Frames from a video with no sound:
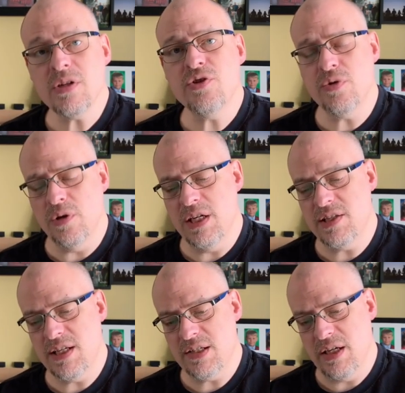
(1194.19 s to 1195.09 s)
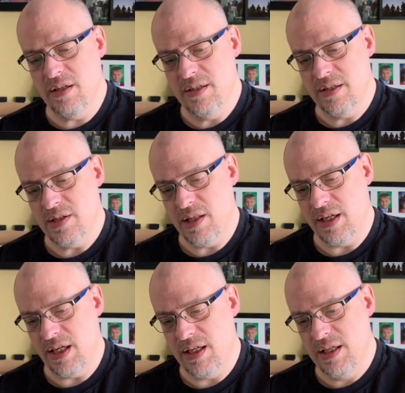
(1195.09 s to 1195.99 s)
"Truly, sister," said the
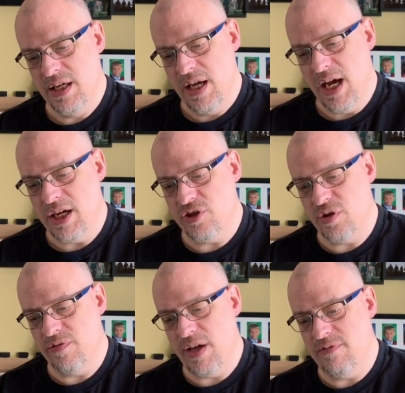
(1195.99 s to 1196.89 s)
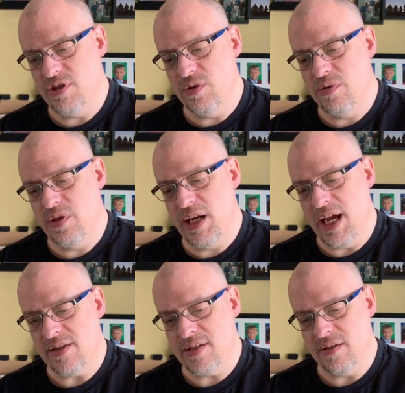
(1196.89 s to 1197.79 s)
king, "I should have loved you the
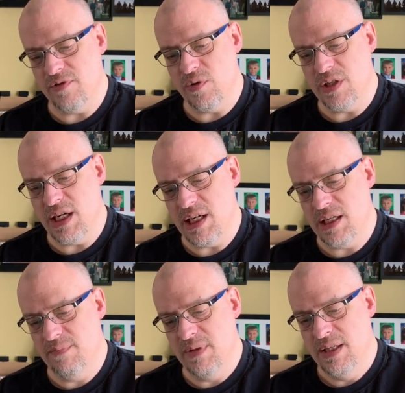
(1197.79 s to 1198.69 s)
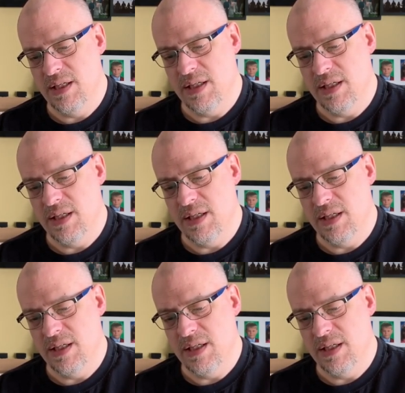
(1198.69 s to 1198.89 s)
less if you had taken him.